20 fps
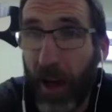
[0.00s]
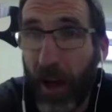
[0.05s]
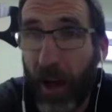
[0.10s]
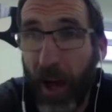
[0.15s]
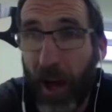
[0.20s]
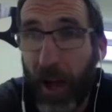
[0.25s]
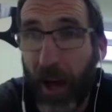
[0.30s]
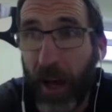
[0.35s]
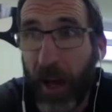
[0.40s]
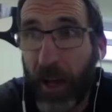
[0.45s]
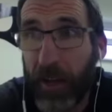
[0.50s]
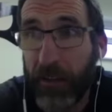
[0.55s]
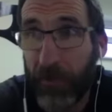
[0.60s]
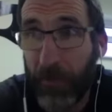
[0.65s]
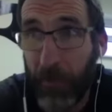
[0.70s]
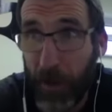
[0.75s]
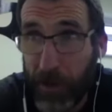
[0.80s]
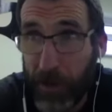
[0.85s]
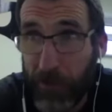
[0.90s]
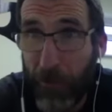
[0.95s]
I
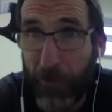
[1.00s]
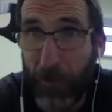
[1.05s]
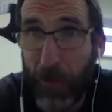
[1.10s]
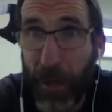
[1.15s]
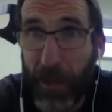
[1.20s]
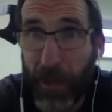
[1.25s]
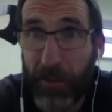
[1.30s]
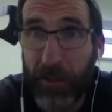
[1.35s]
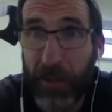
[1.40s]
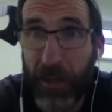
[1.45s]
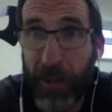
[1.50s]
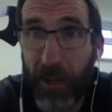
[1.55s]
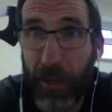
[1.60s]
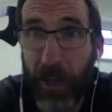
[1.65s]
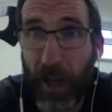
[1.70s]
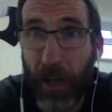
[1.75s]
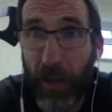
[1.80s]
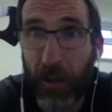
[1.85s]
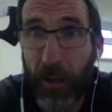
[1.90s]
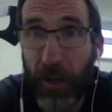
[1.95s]
finished my
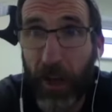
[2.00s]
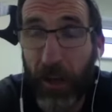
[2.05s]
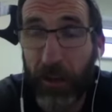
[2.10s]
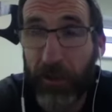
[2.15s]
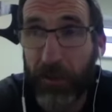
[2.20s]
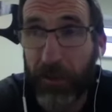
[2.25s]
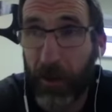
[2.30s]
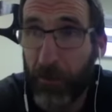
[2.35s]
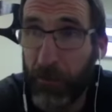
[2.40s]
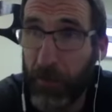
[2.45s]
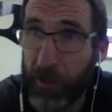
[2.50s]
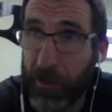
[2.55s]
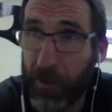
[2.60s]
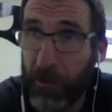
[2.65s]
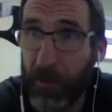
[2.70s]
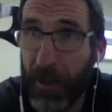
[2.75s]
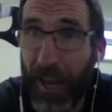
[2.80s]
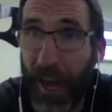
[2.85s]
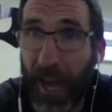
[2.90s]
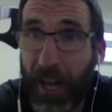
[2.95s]
PhD and sort of
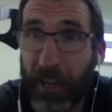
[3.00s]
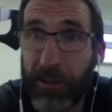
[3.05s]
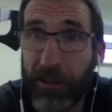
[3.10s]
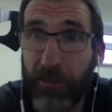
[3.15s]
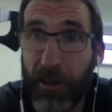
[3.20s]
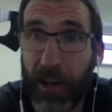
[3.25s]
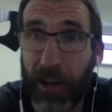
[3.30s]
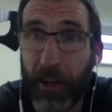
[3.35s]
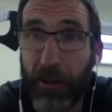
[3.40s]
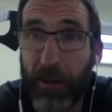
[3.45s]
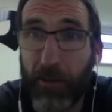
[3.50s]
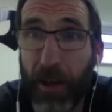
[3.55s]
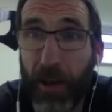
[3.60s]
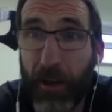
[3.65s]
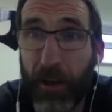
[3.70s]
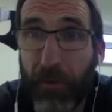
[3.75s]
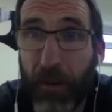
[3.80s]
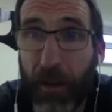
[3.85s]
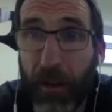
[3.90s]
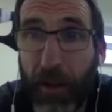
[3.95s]
pursued a lecturing
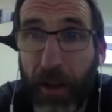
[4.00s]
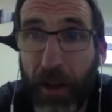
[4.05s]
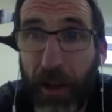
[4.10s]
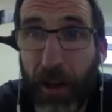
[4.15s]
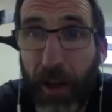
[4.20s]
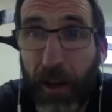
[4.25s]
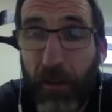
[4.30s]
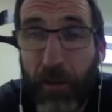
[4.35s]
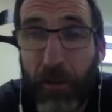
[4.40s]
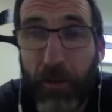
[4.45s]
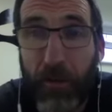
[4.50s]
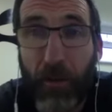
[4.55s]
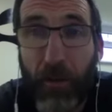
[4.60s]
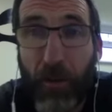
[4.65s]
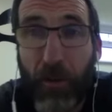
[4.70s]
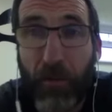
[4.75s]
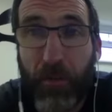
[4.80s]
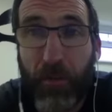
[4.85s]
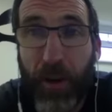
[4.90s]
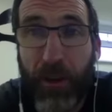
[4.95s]
career for
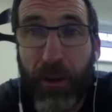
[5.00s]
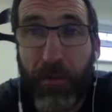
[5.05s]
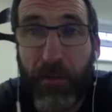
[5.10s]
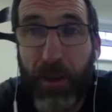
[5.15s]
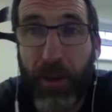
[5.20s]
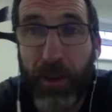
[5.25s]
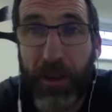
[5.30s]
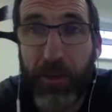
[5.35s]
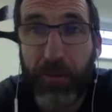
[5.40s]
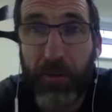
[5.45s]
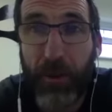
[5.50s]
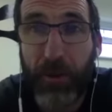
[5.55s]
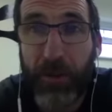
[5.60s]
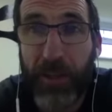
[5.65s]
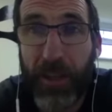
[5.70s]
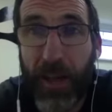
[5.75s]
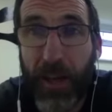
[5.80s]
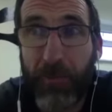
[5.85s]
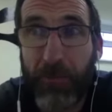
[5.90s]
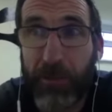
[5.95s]
4 or 5 years full
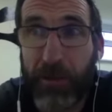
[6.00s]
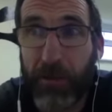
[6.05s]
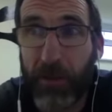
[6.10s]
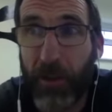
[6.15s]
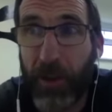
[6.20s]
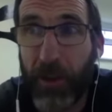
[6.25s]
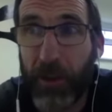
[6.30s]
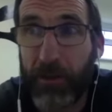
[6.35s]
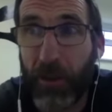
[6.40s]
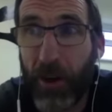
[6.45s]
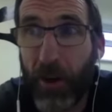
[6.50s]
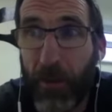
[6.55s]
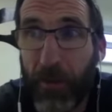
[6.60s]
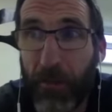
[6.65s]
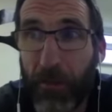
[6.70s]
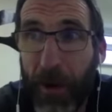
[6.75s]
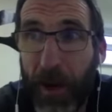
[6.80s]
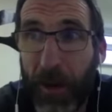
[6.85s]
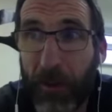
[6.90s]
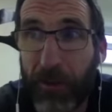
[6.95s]
time. So I got a job
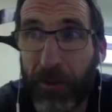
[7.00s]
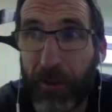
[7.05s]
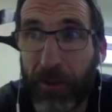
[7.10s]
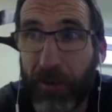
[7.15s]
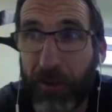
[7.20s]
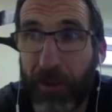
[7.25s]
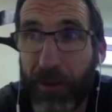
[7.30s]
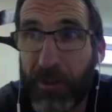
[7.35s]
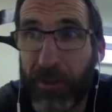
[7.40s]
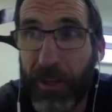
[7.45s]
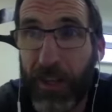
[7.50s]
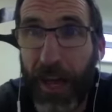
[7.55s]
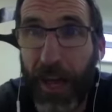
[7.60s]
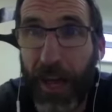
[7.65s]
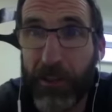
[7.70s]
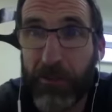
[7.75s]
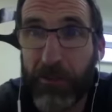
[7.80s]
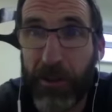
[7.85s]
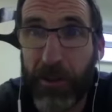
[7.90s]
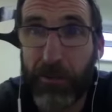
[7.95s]
in Bath University
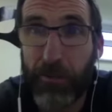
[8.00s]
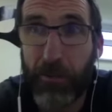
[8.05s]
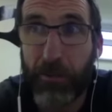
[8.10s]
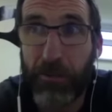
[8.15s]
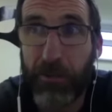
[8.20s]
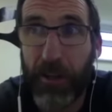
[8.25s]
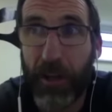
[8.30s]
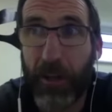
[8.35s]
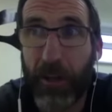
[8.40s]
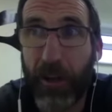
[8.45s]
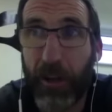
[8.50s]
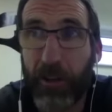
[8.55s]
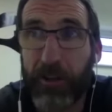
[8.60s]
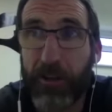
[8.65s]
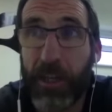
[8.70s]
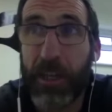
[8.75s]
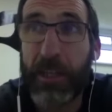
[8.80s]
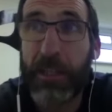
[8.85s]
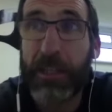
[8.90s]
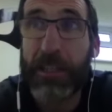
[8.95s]
lecturing sports psychology,